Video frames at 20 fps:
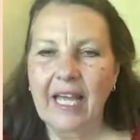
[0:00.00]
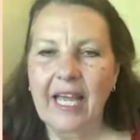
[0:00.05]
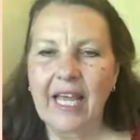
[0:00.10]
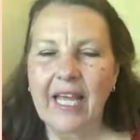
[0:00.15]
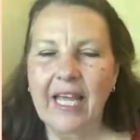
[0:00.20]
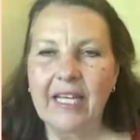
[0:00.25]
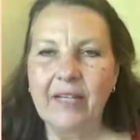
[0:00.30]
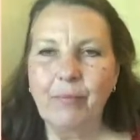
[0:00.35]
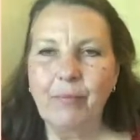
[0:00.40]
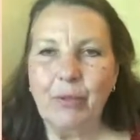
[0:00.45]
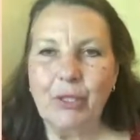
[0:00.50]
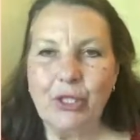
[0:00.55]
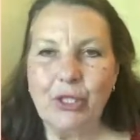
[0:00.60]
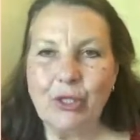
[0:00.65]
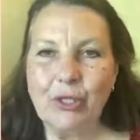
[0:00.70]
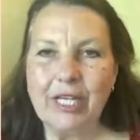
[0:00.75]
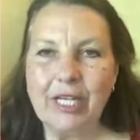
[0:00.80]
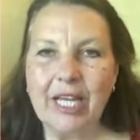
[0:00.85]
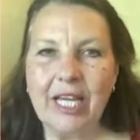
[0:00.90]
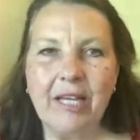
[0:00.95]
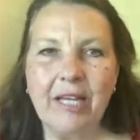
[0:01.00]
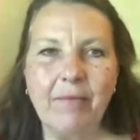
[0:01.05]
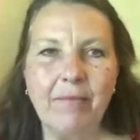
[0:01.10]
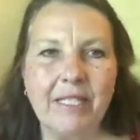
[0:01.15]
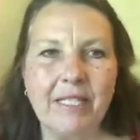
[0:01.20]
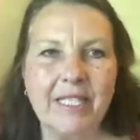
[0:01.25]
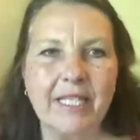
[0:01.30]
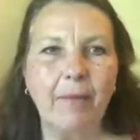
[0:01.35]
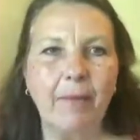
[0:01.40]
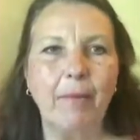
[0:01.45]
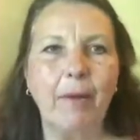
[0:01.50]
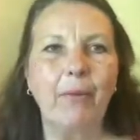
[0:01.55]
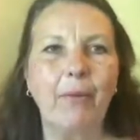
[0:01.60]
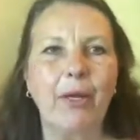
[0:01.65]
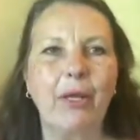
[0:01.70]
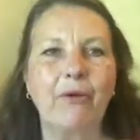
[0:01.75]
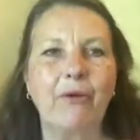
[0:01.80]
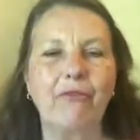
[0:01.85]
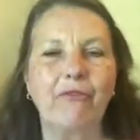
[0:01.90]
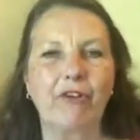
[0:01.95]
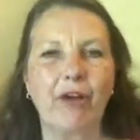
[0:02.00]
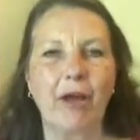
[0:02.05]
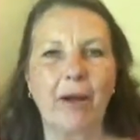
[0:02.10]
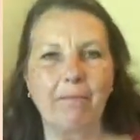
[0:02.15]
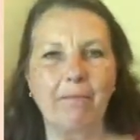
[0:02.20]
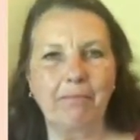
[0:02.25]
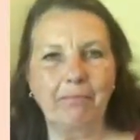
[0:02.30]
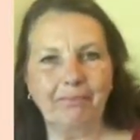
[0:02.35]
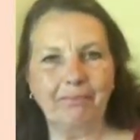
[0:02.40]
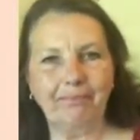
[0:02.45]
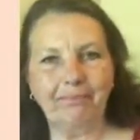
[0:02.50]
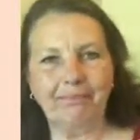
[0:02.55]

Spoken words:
and put your name and tell me where you're from.